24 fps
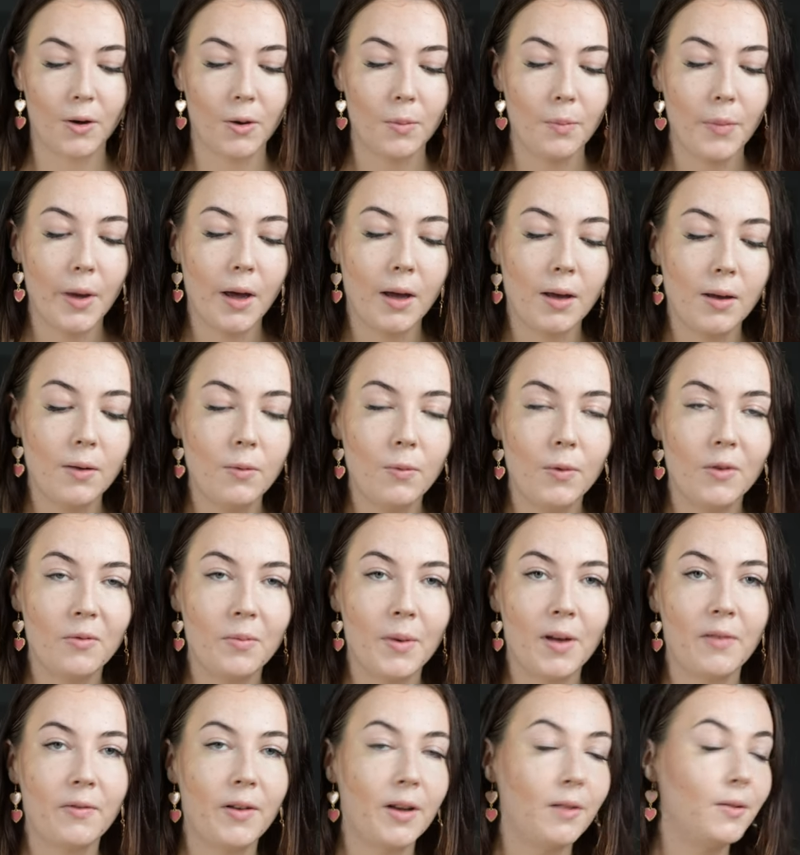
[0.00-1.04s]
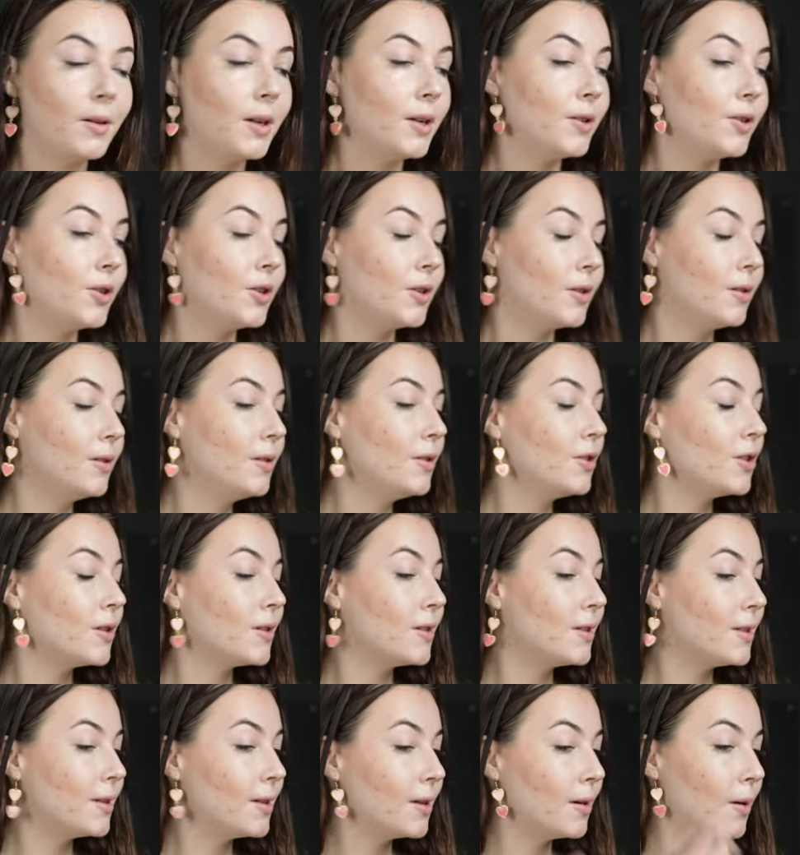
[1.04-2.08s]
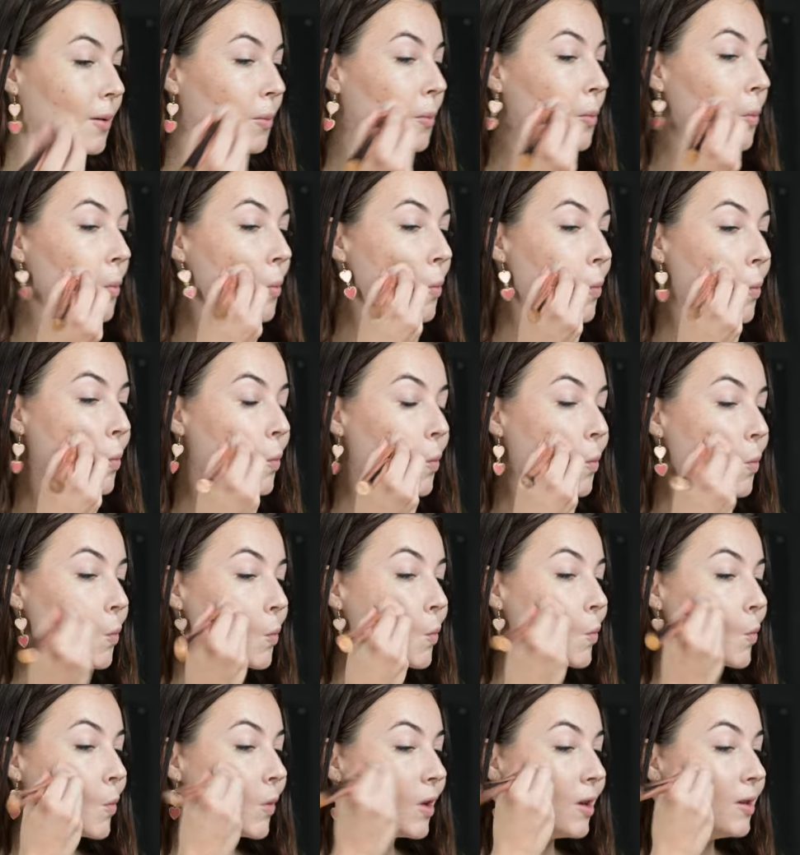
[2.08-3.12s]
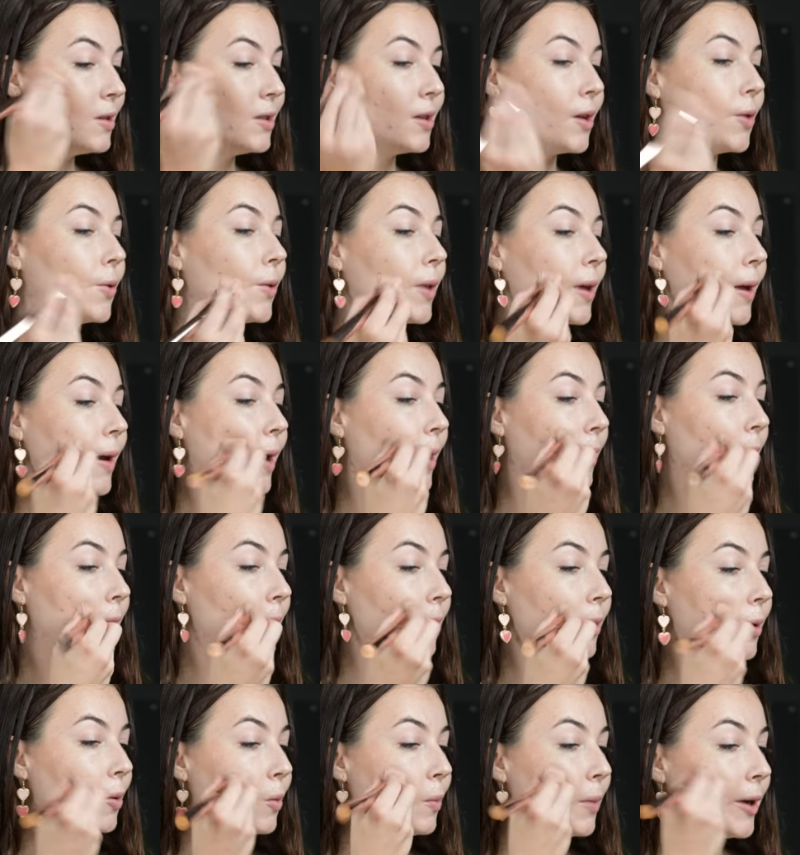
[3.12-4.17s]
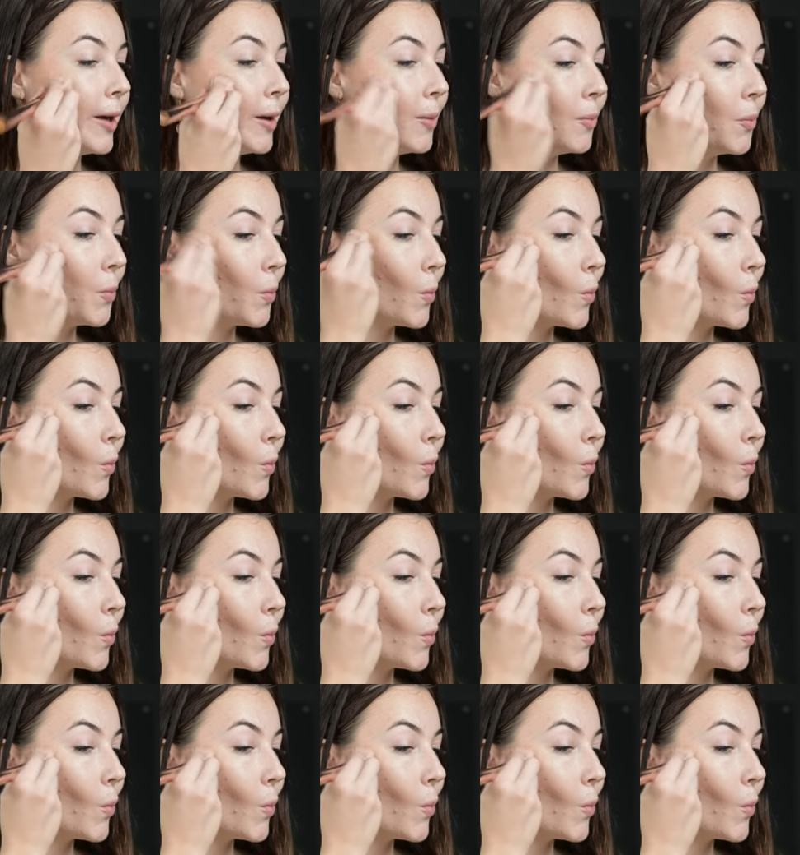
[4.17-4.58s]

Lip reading: go back in with my foundation just to dull that out a little bit.